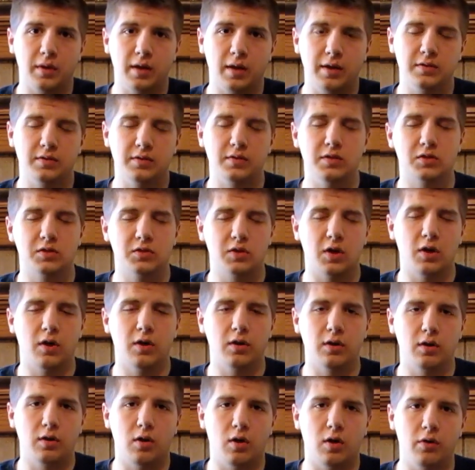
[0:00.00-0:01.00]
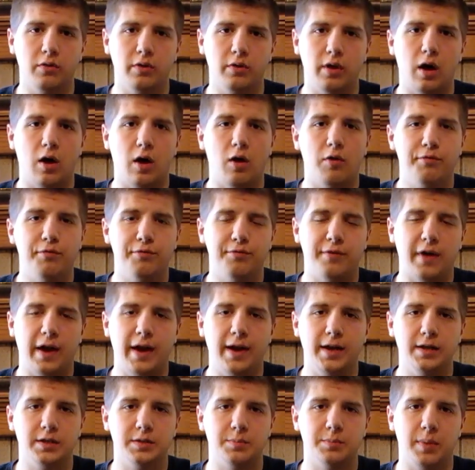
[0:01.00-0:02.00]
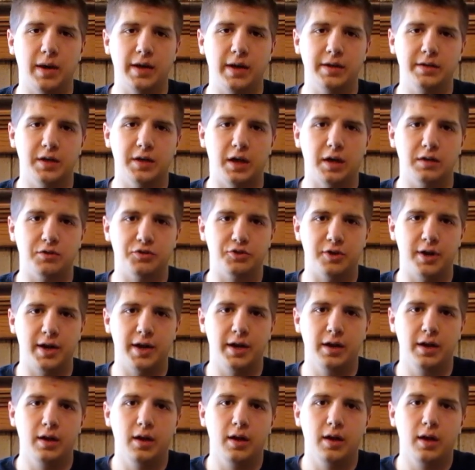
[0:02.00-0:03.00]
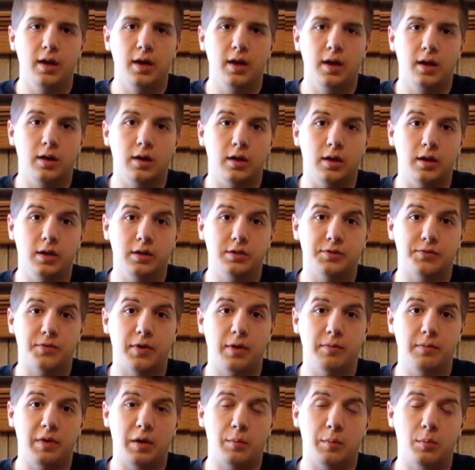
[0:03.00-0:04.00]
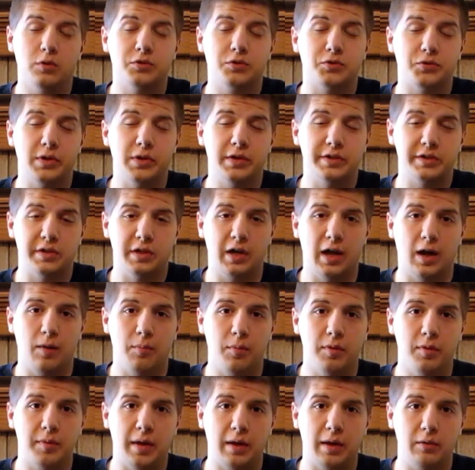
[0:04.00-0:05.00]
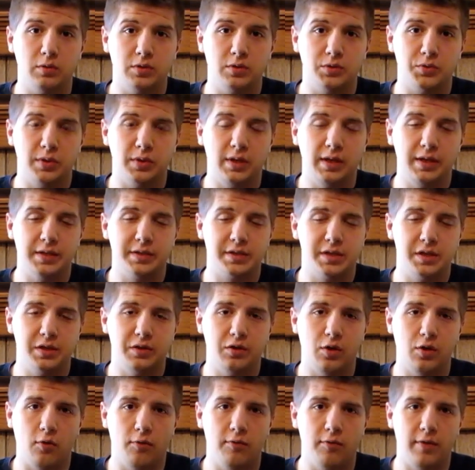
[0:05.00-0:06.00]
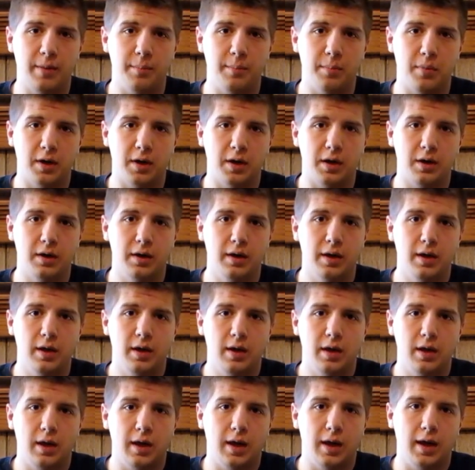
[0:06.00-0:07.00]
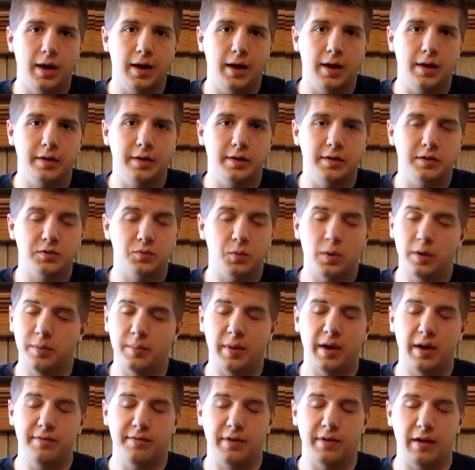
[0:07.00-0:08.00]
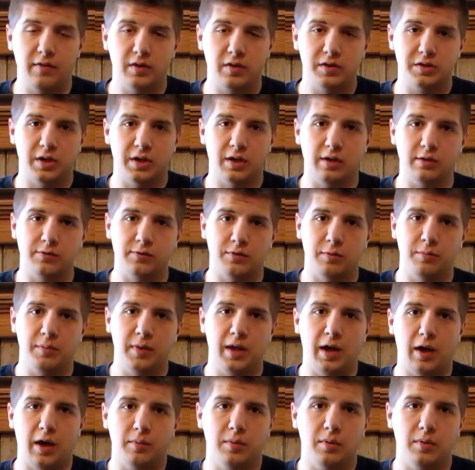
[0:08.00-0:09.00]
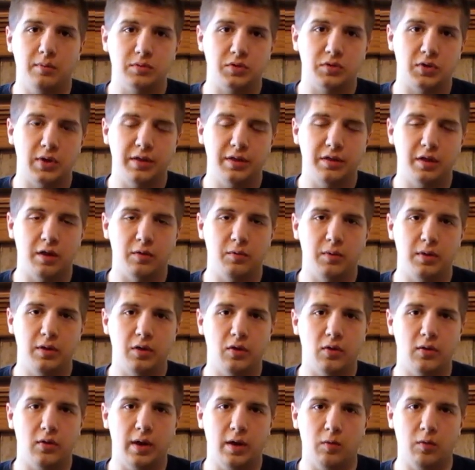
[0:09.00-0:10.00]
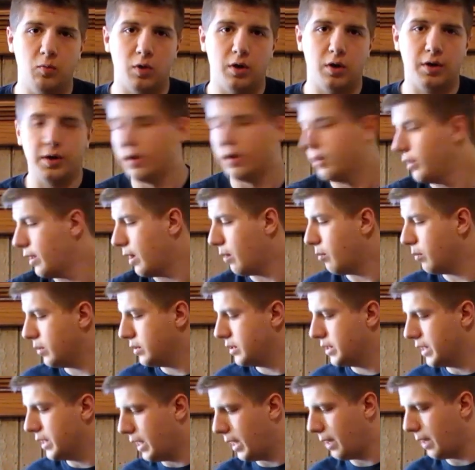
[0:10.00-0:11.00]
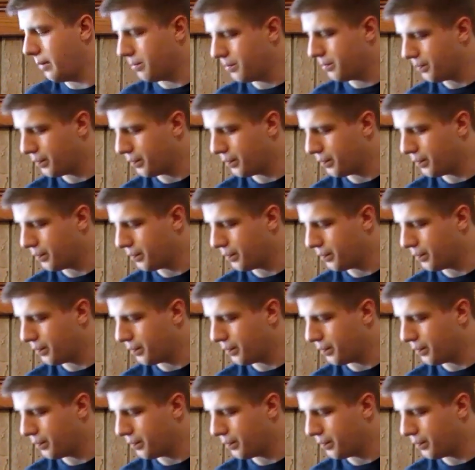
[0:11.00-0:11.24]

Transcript: it's a song called I'll Fight by Daughtry. And it's from their most recent album that was released in November. And it's one of my favorite songs from the album, so I thought we'd go ahead and work on that one today.